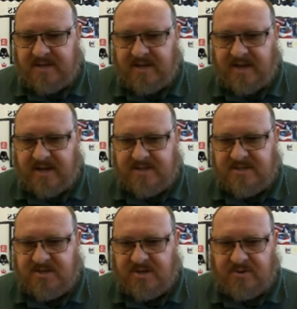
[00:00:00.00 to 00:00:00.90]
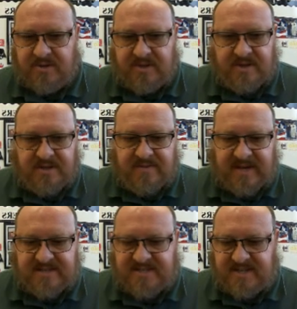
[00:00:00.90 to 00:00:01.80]
yeah, so
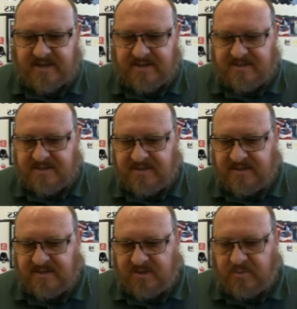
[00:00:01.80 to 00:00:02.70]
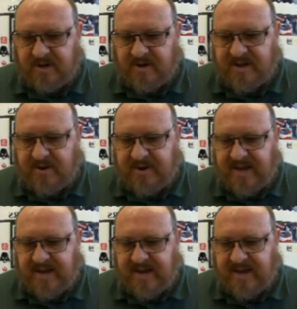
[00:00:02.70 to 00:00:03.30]
that's it. We are now